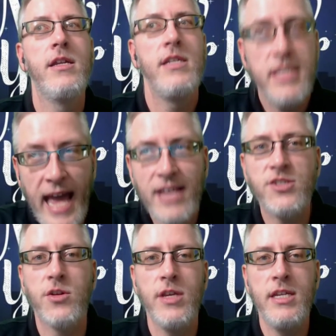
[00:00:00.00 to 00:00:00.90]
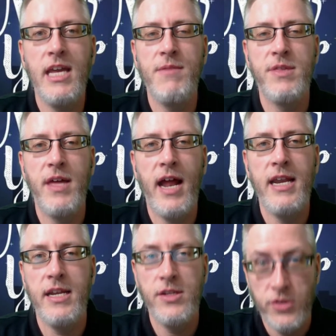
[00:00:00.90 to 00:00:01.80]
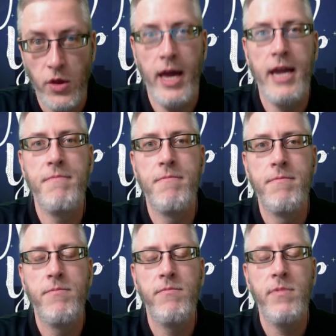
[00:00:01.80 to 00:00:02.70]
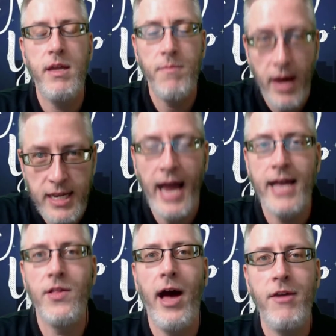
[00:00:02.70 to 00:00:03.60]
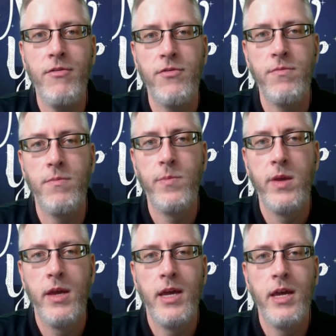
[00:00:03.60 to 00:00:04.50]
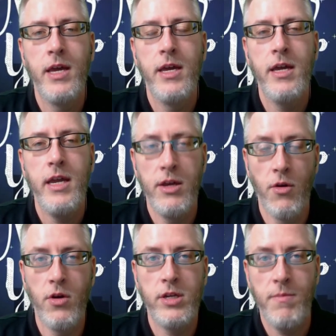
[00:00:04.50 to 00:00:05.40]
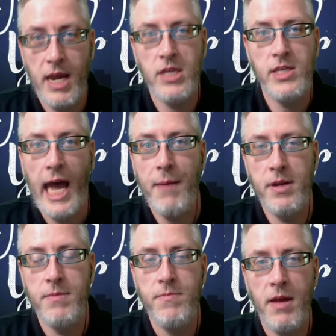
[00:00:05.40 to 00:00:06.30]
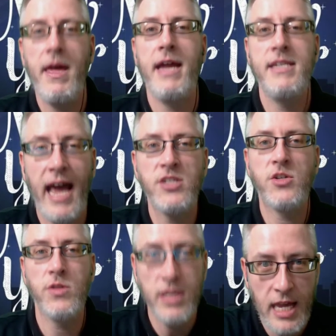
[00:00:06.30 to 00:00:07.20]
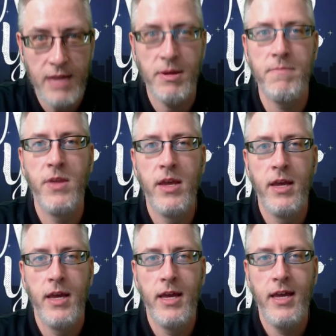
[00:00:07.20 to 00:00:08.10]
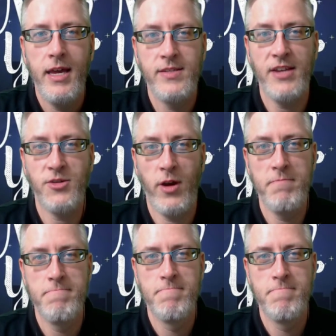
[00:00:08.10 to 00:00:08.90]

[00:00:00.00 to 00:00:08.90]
dastardly demon that I need to slay in my diet life in order to make this happen. And that dastardly demon is ice cream.